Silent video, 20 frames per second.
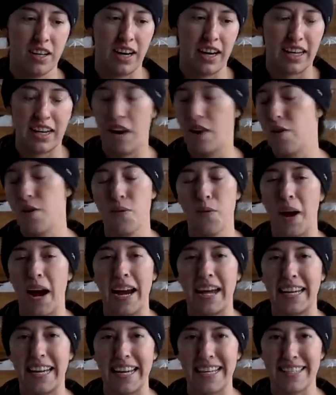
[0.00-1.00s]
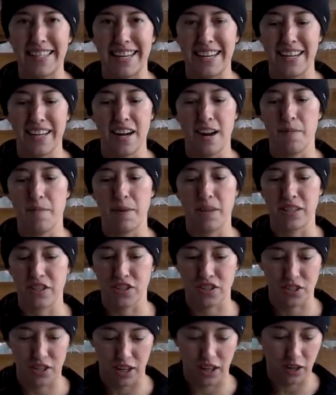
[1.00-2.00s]
I, I don't know why I can't say it enough, but it's
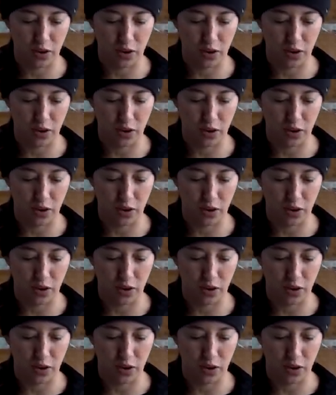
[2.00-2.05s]
just